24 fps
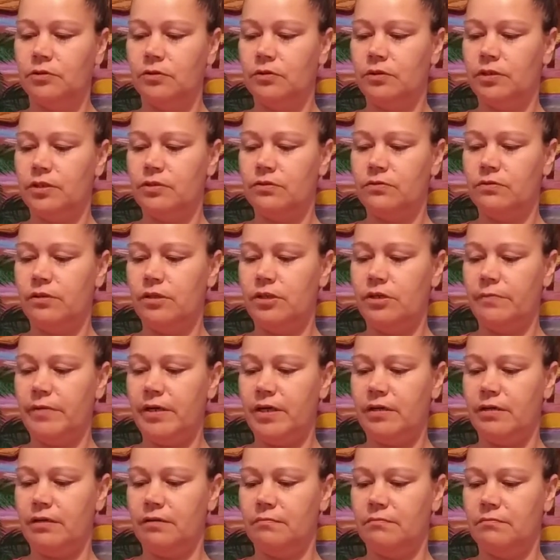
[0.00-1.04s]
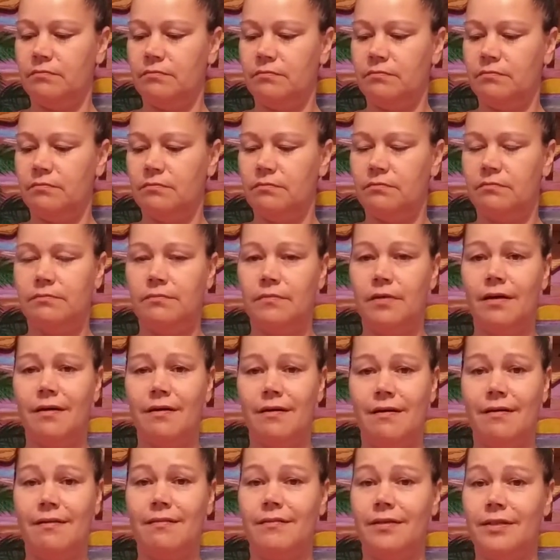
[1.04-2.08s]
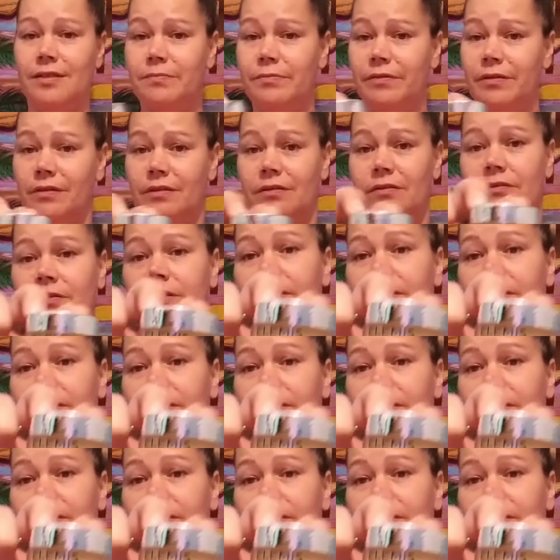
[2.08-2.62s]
so it gets rid of your makeup. That's pretty